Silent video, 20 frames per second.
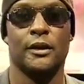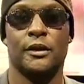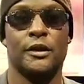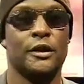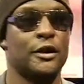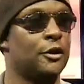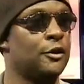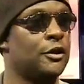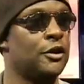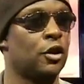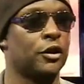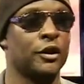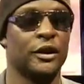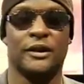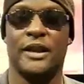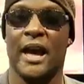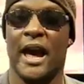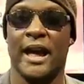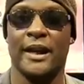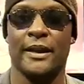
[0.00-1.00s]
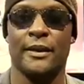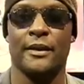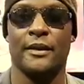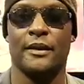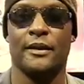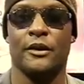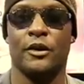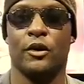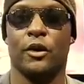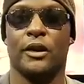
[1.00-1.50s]
You know, you got the
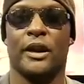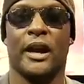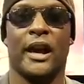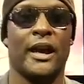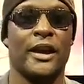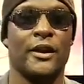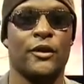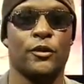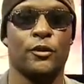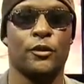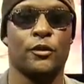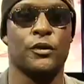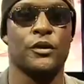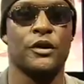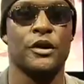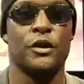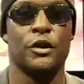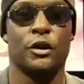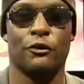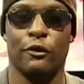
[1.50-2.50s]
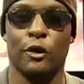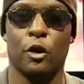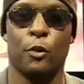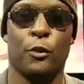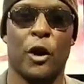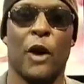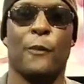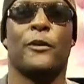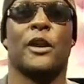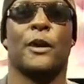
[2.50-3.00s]
Dans, you got the Hazels, the real
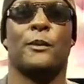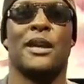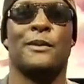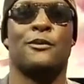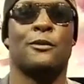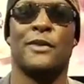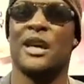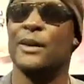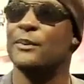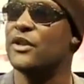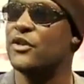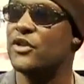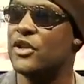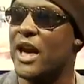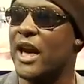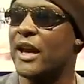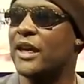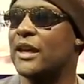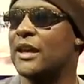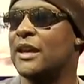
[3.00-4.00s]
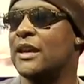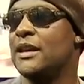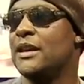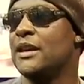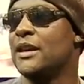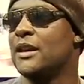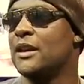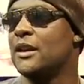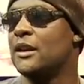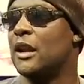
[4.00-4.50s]
popular people, maybe Jackie,
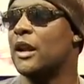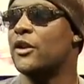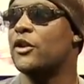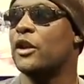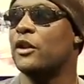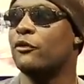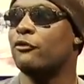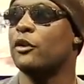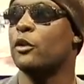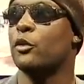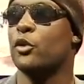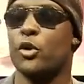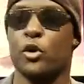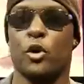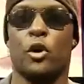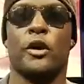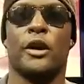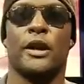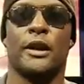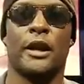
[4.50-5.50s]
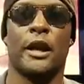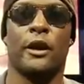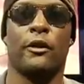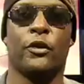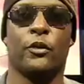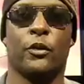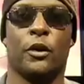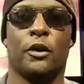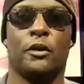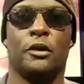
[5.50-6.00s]
like she's real strong in there
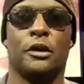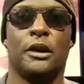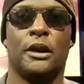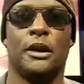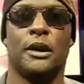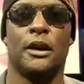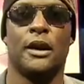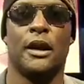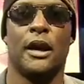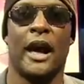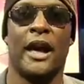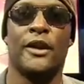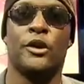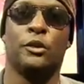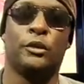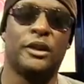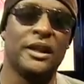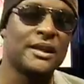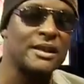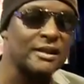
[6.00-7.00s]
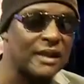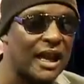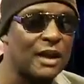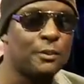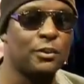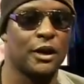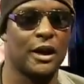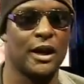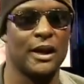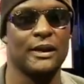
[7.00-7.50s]
as well. And you
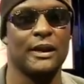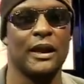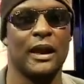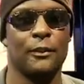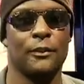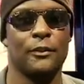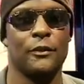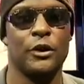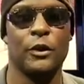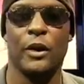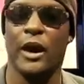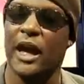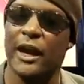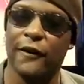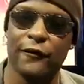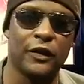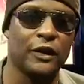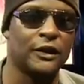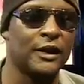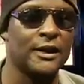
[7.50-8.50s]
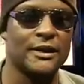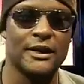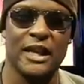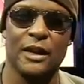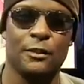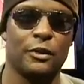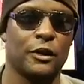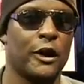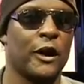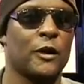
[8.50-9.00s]
destabilize them. You have to
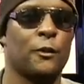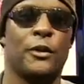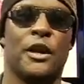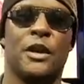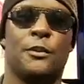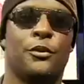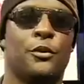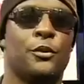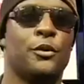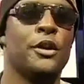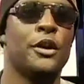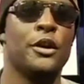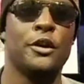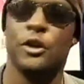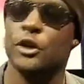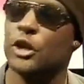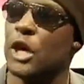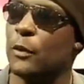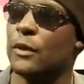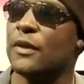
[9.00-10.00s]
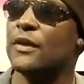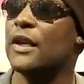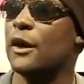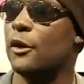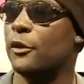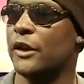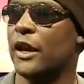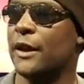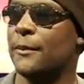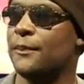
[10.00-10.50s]
destabilize people. You go and
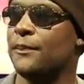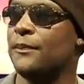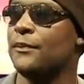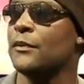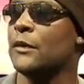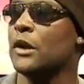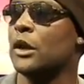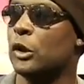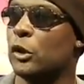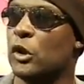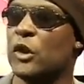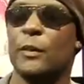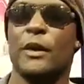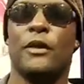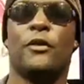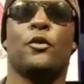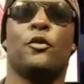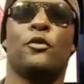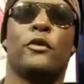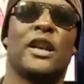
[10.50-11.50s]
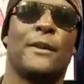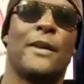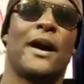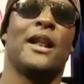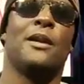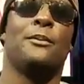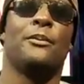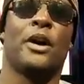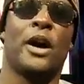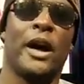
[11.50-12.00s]
tell them who's been talking
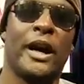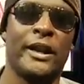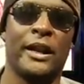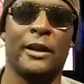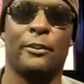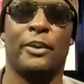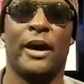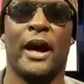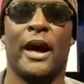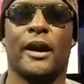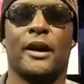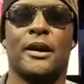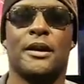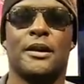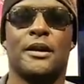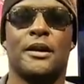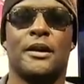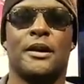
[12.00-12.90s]
about them behind their back.